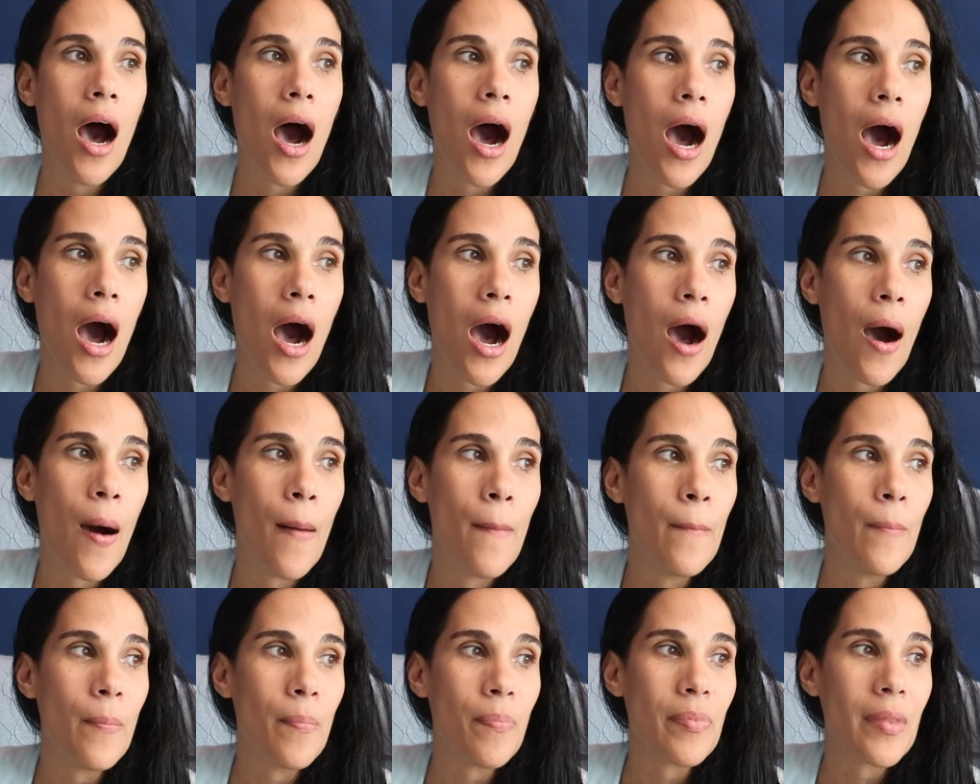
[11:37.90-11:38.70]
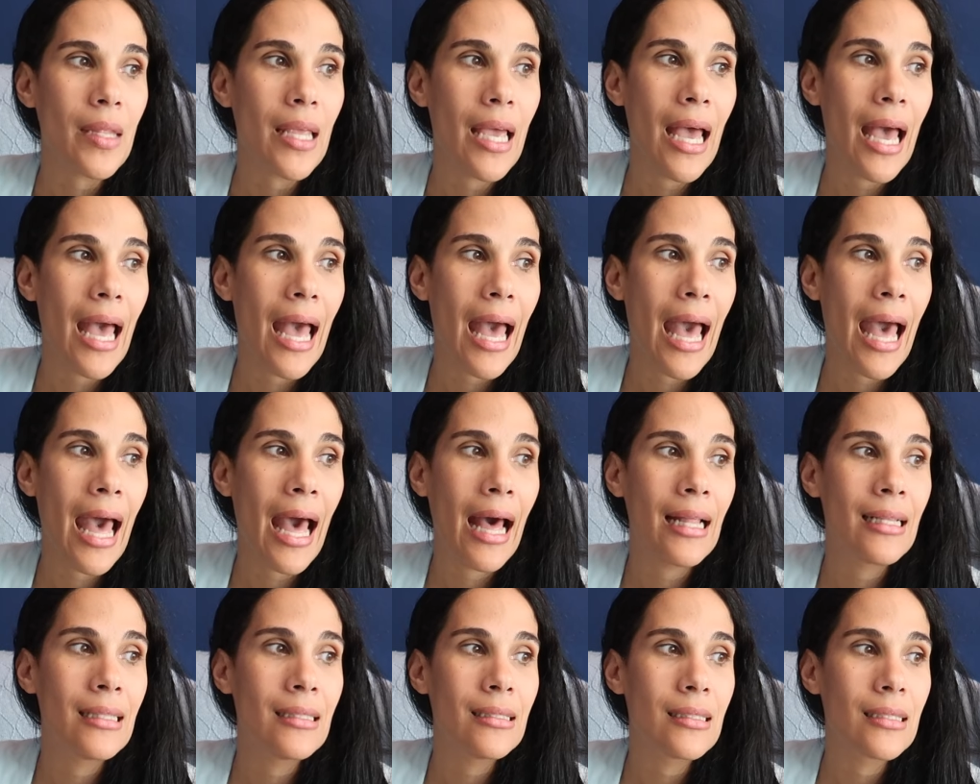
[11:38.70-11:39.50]
um,
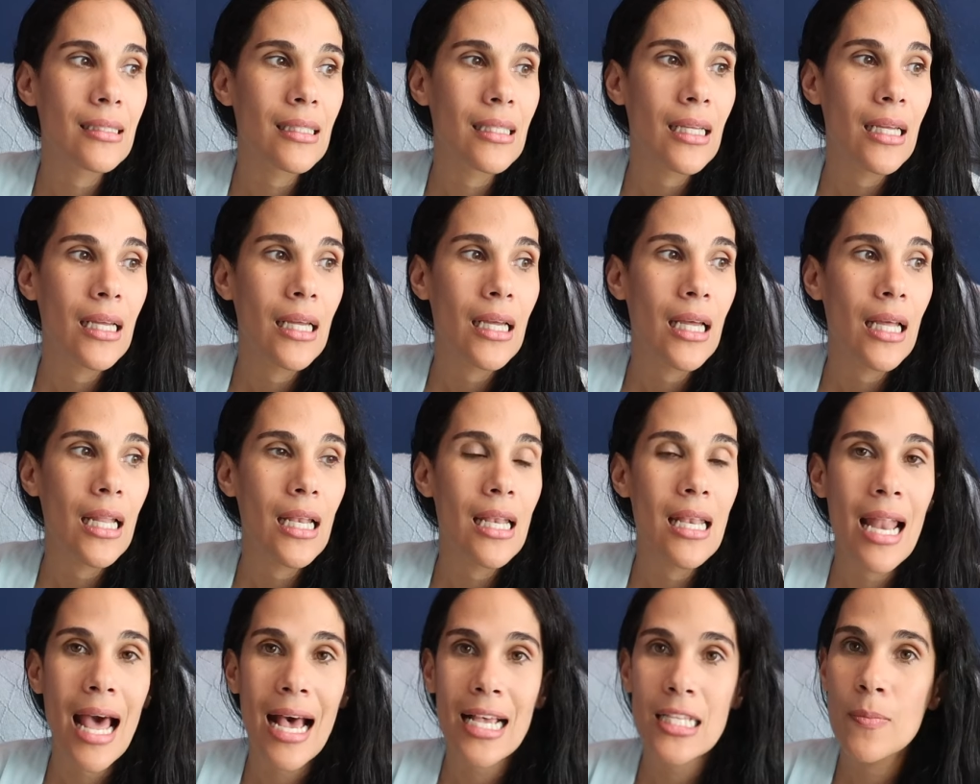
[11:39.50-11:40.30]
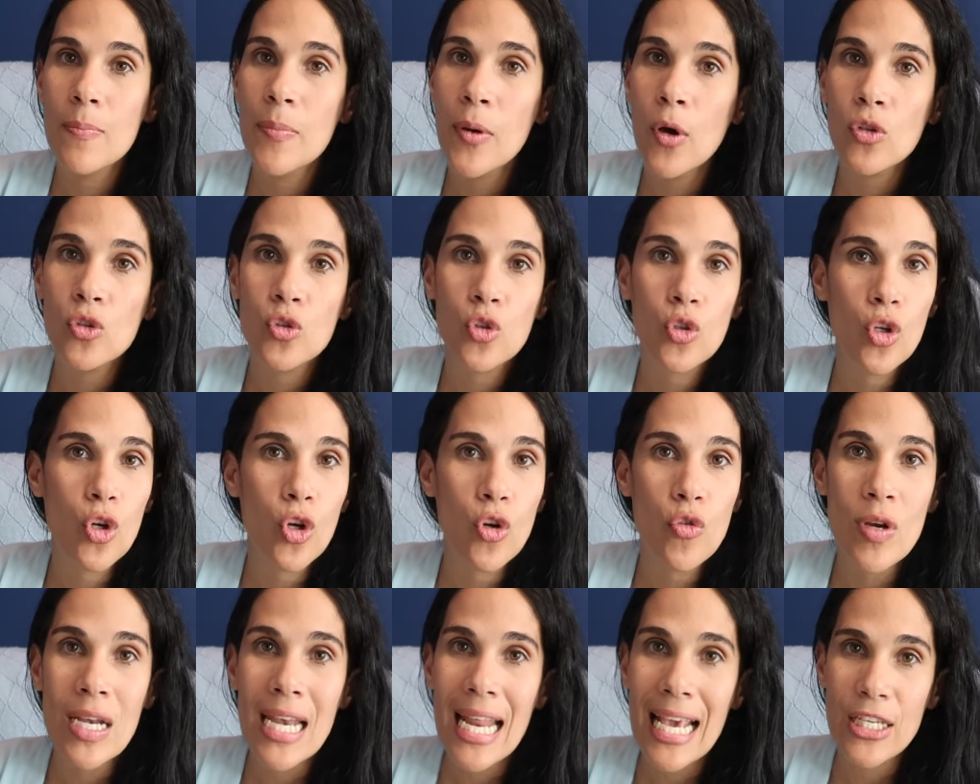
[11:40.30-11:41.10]
and let's build
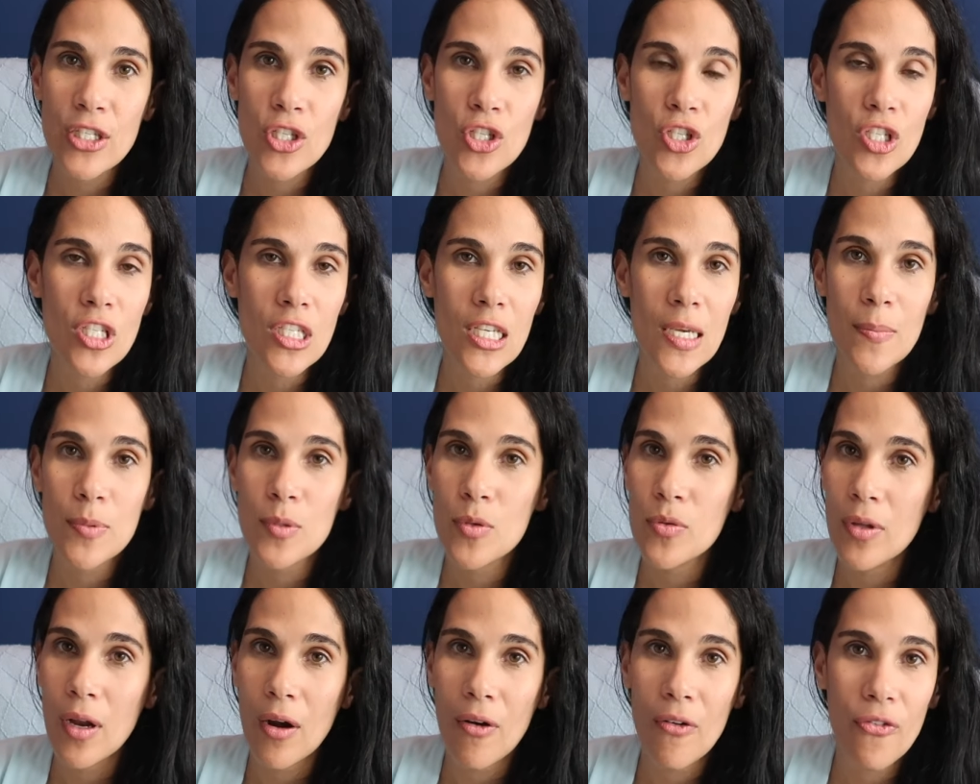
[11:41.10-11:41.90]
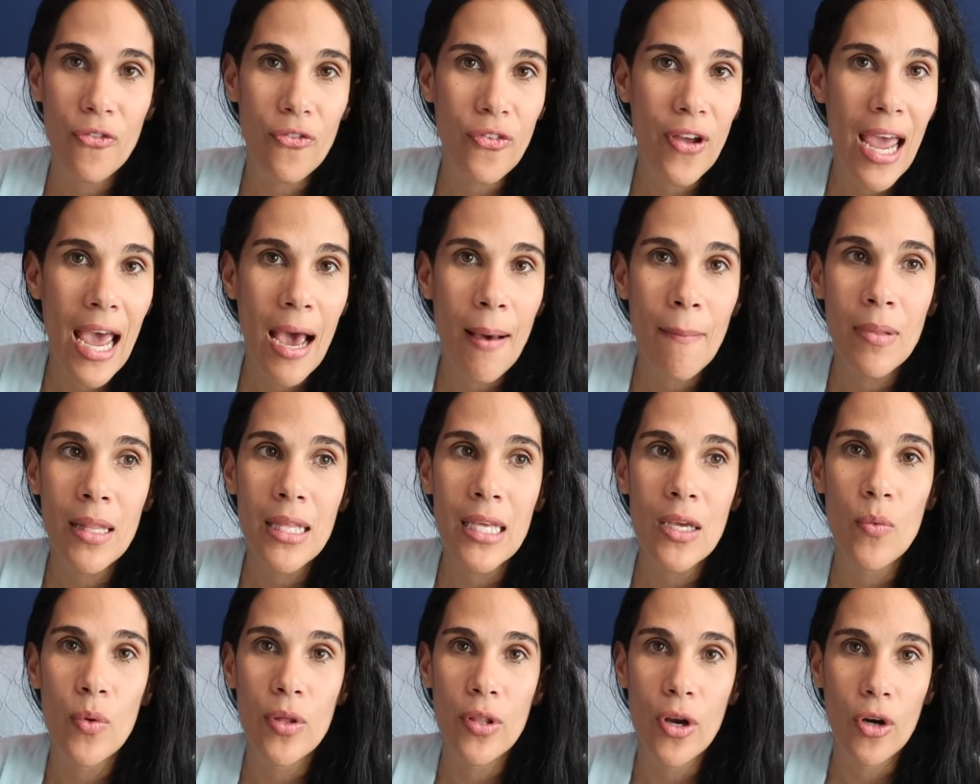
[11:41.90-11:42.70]
good relationships with our
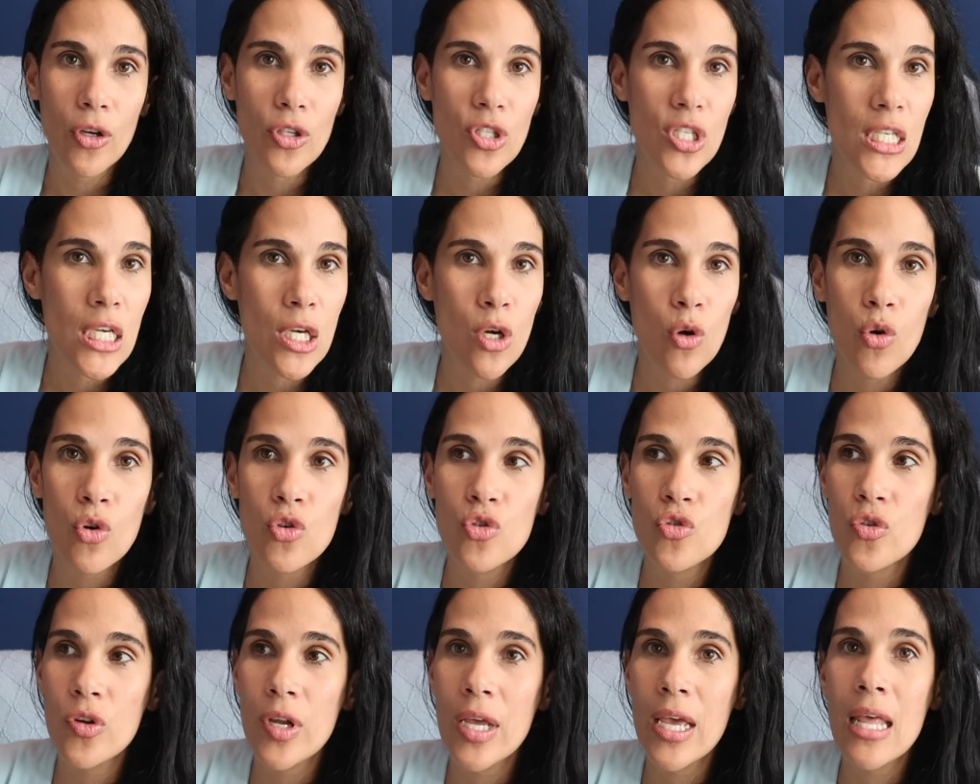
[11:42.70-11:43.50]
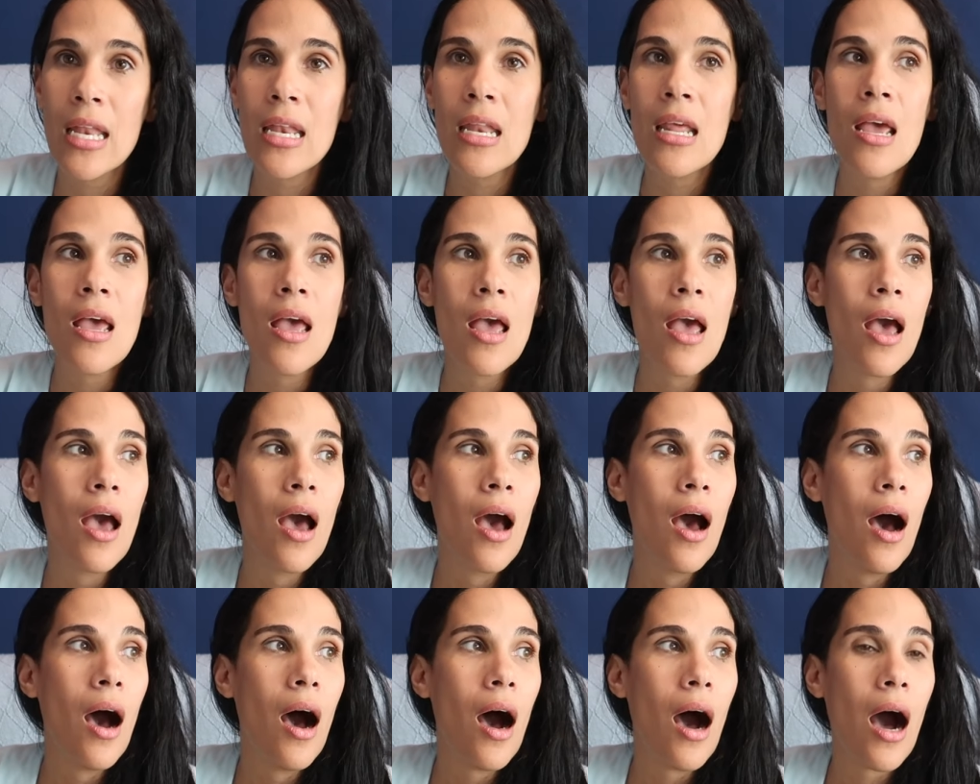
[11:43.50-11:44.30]
family, with our children,
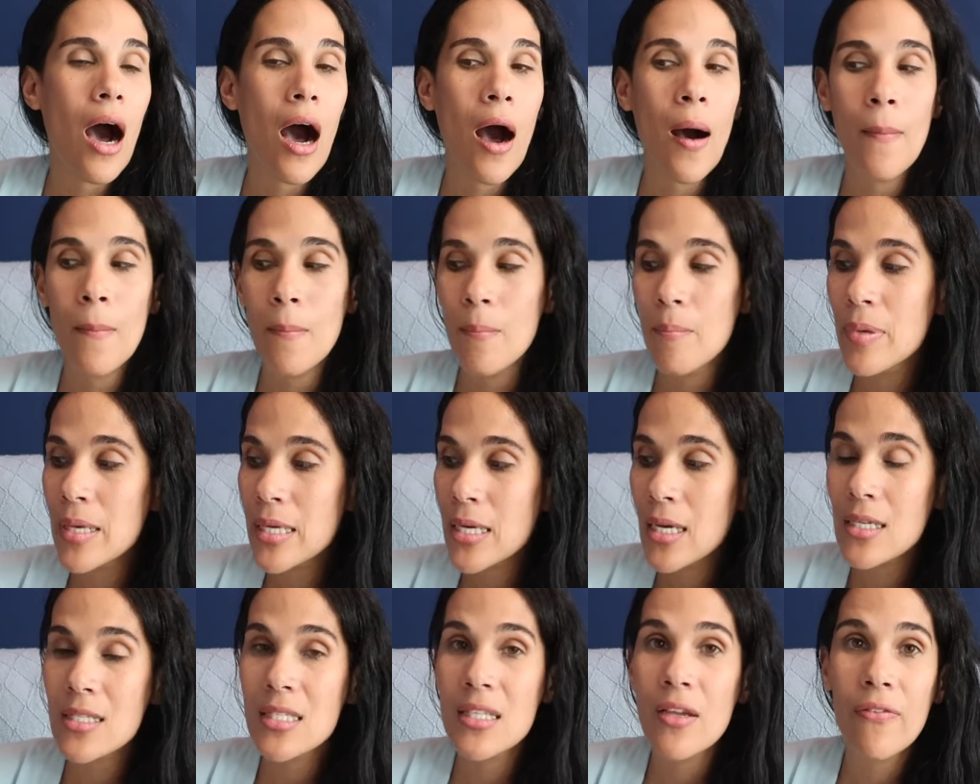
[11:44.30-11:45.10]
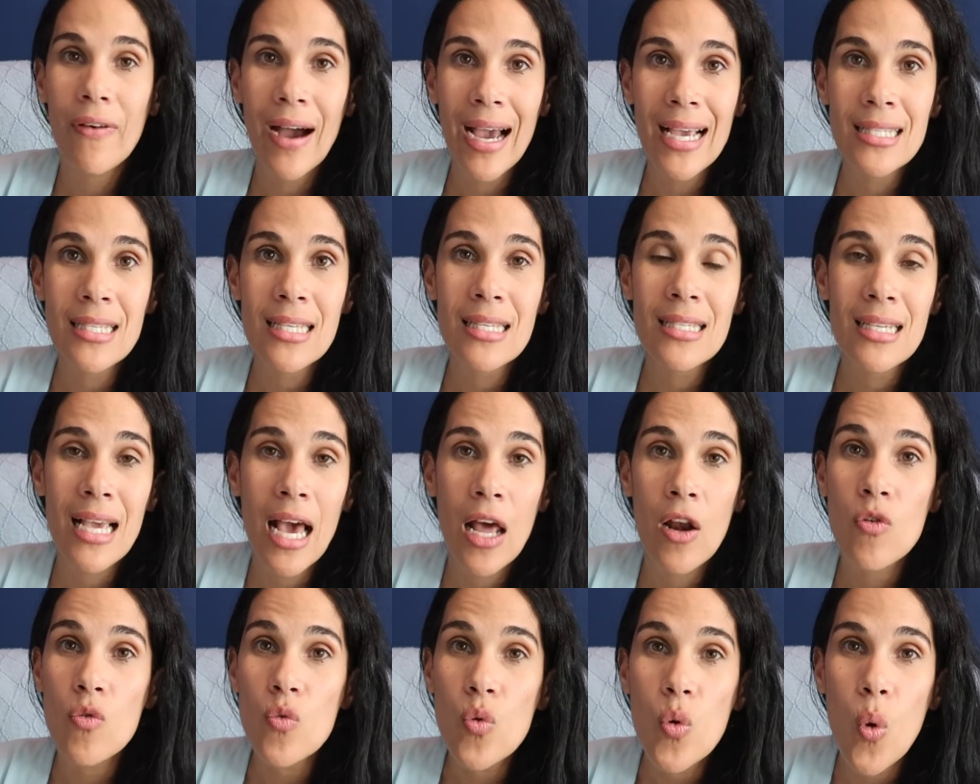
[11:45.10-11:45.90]
um, because devices
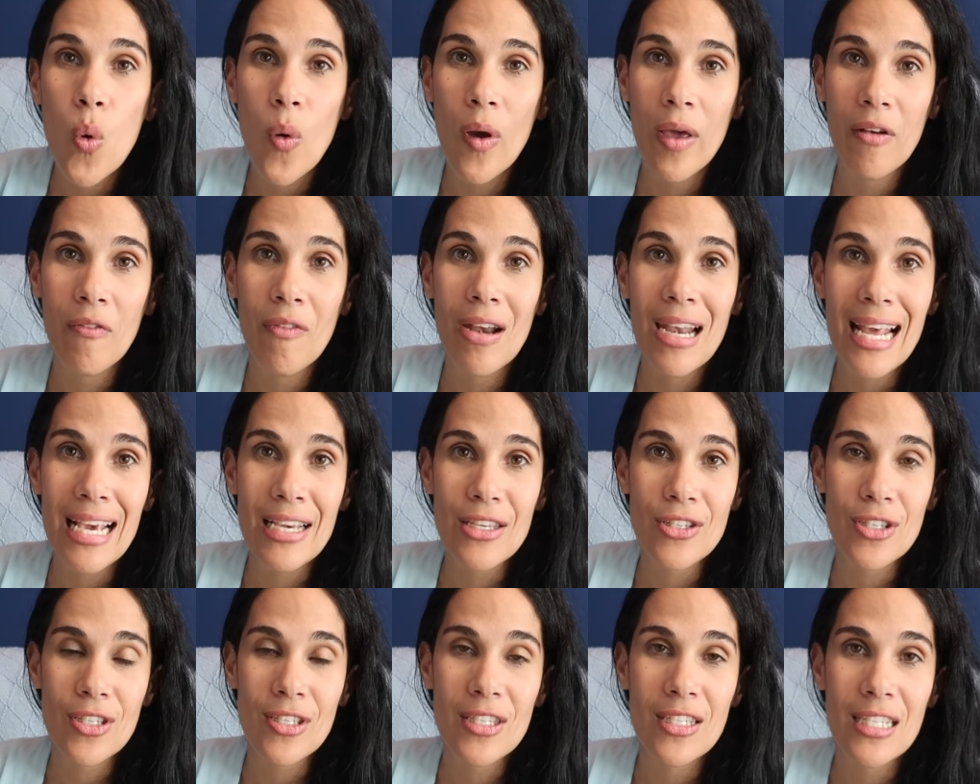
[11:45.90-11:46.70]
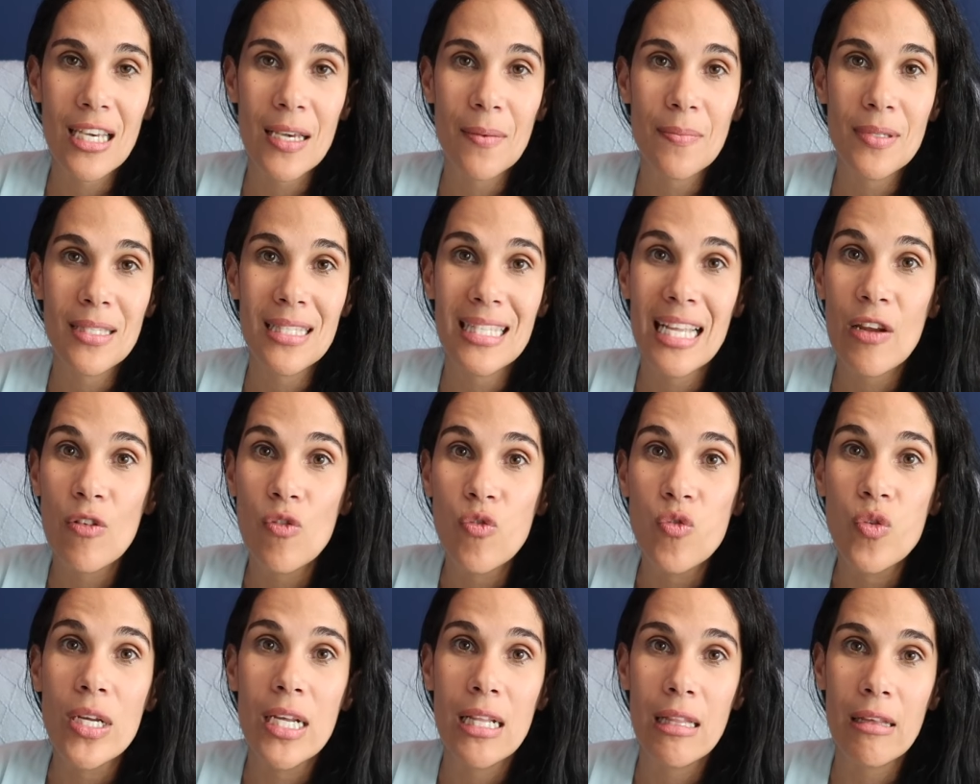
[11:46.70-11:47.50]
can ruin relationships. They
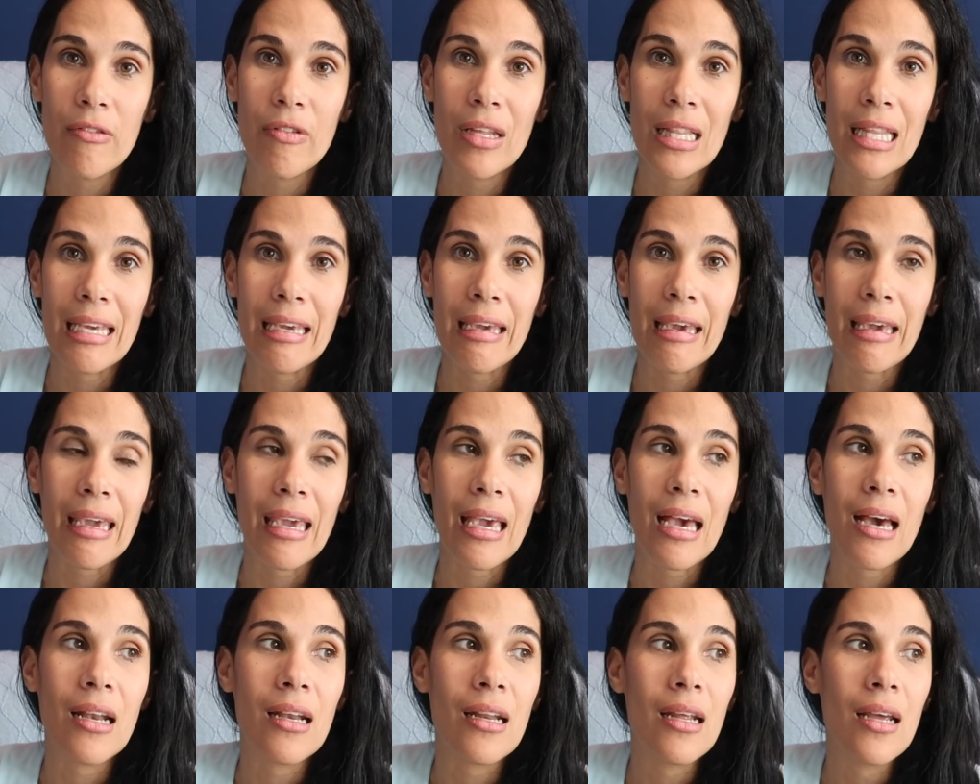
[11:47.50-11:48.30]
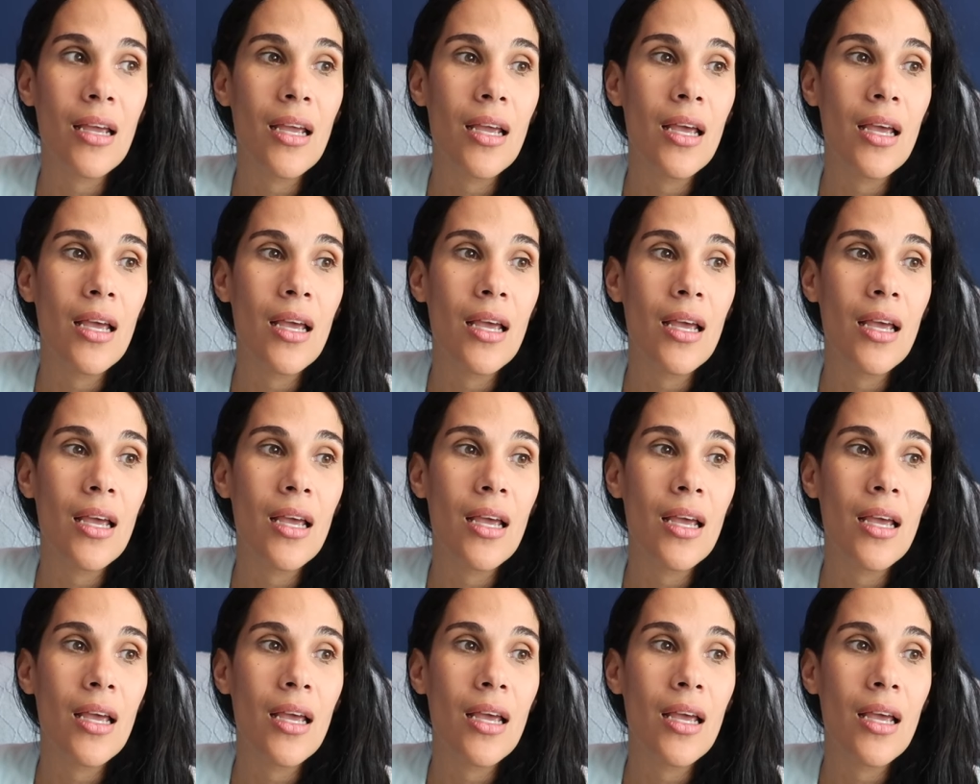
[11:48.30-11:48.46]
really, really can.